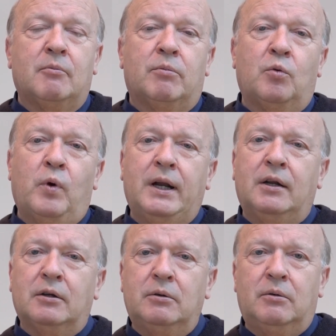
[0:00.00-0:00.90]
But when
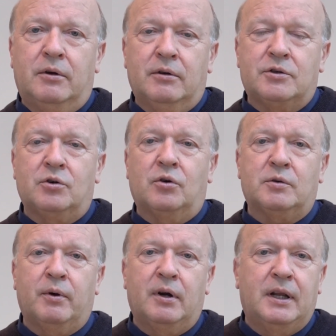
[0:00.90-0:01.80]
Luke talked
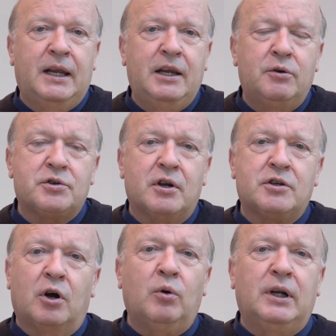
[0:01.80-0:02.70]
about it, he used a
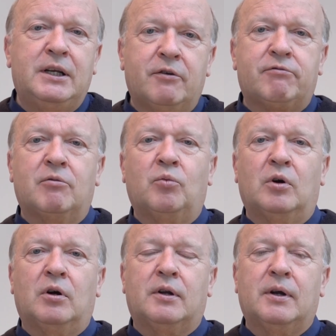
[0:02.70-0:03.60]
totally different
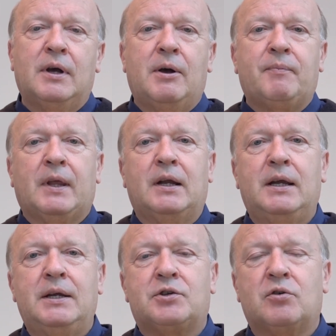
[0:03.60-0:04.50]
word. And
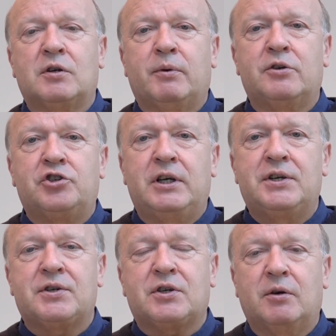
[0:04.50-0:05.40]
he talked about
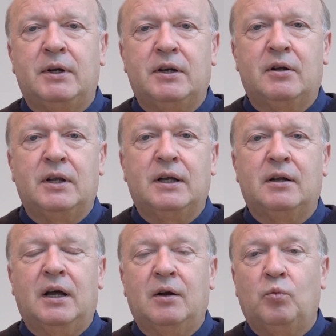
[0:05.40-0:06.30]
Jesus coming down the
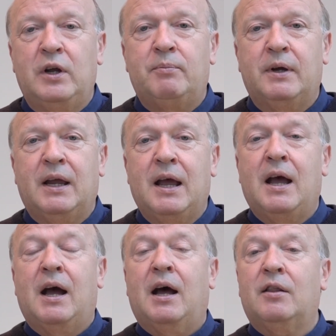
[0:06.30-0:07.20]
hill and weeping.
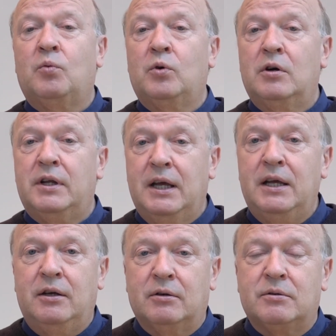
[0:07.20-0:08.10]
And the word he
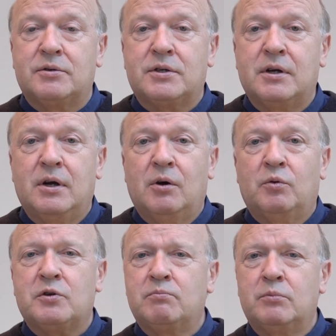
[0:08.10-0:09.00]
used
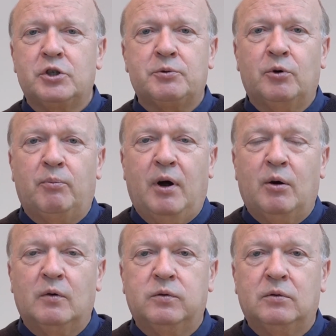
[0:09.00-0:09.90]
was much more
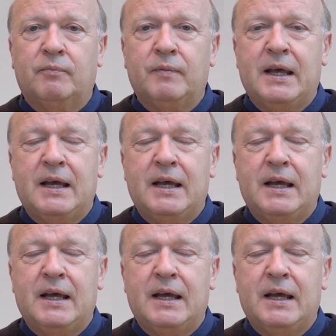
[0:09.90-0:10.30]
powerful.